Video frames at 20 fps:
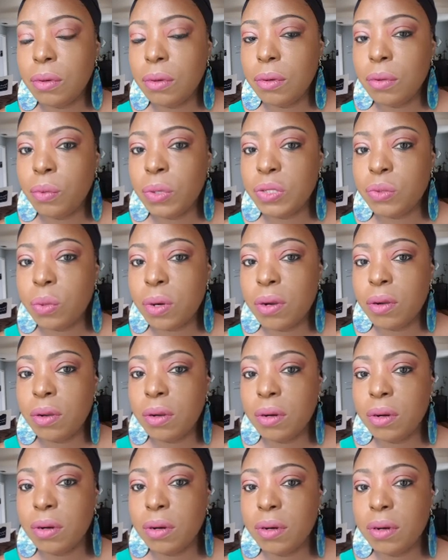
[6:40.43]
what's
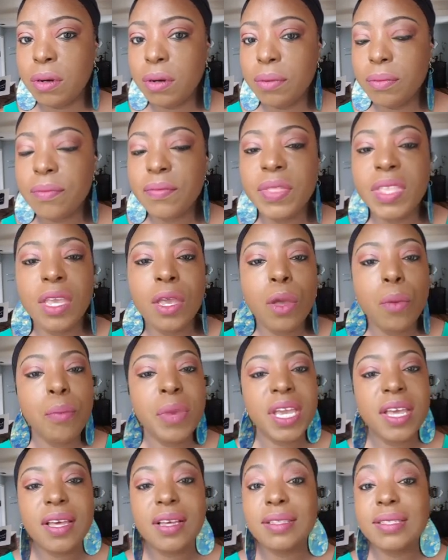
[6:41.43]
wrong?
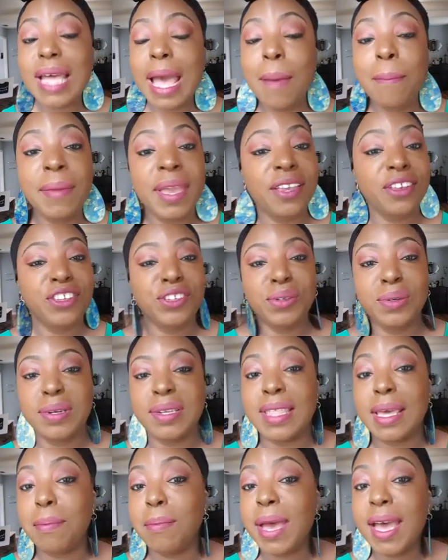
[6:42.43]
Because I make sure
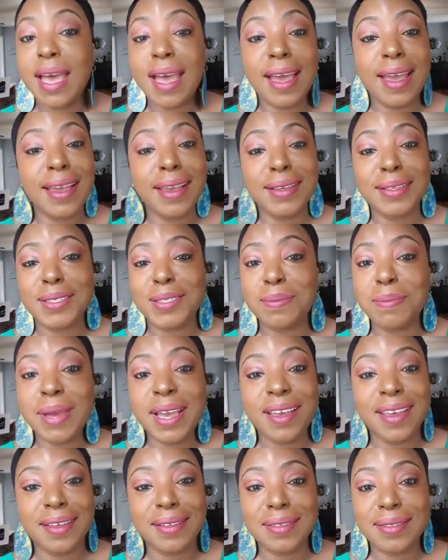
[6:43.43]
that my eyes
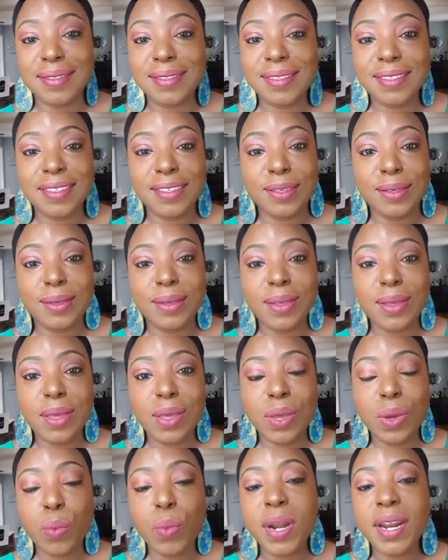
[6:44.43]
smile
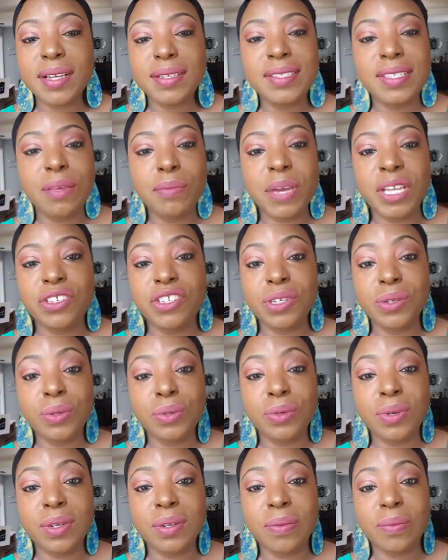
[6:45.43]
when I see my
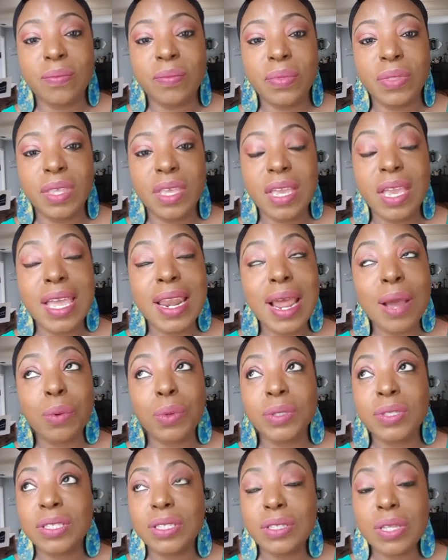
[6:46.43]
children. And I
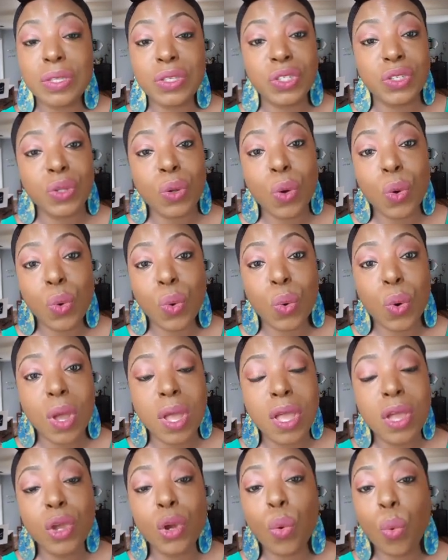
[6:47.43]
was so
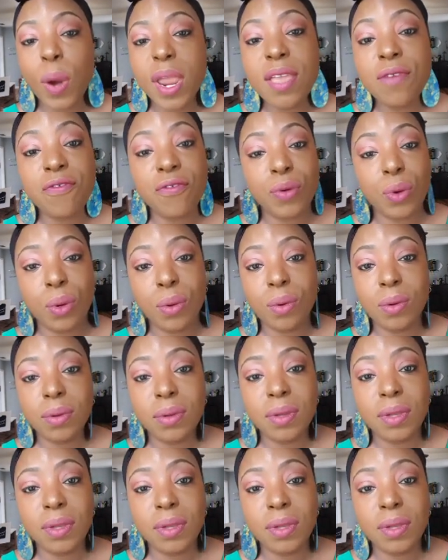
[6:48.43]
grateful